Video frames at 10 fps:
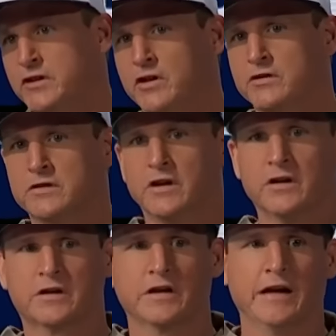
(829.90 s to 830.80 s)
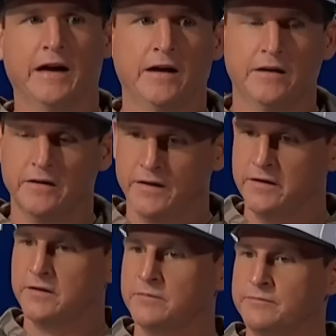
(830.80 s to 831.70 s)
you know, look, I
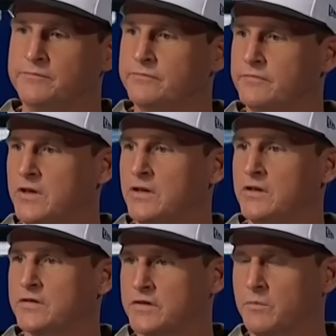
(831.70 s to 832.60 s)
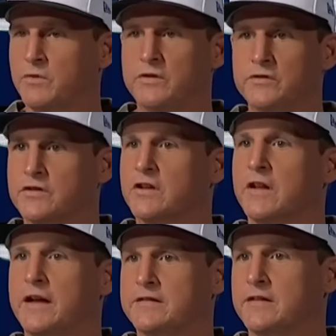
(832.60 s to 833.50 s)
am uh, someone who's a
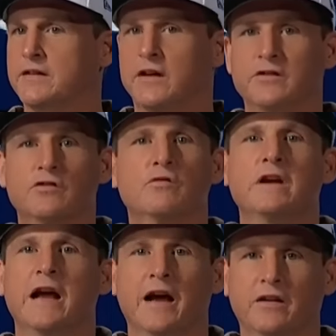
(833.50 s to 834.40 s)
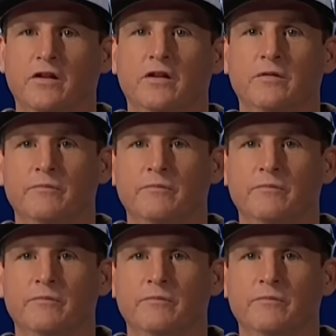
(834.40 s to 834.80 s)
classic underreactor.